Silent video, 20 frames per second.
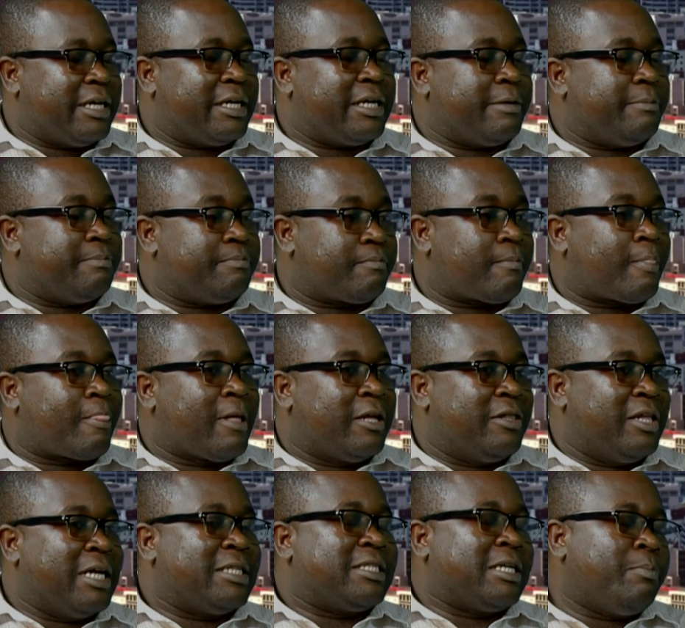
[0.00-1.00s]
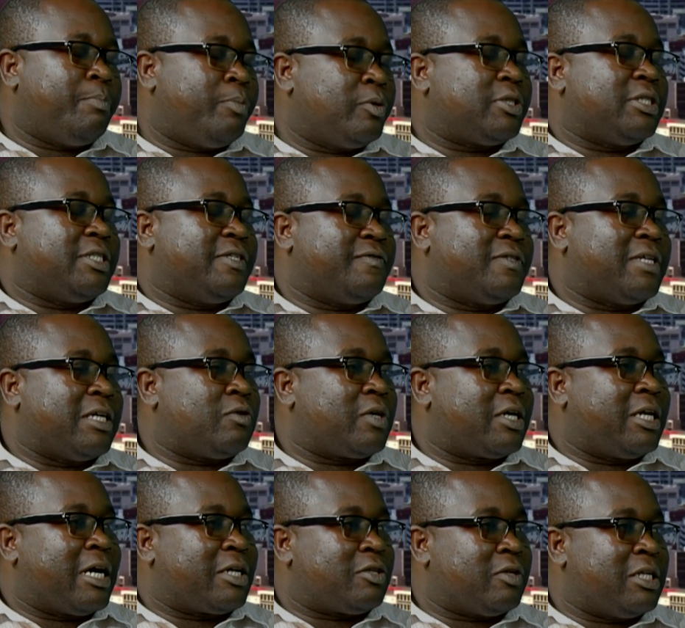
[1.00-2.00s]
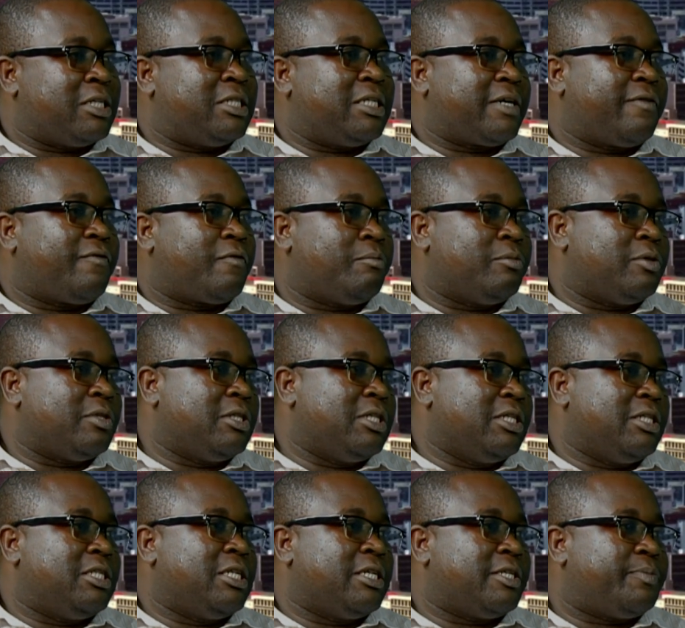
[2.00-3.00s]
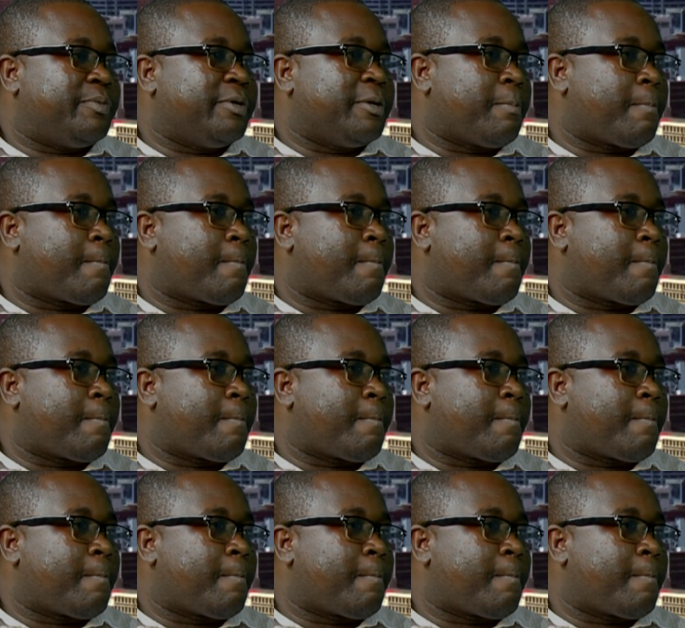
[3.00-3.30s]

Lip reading: that there are some positives that we can actually take from the TSP.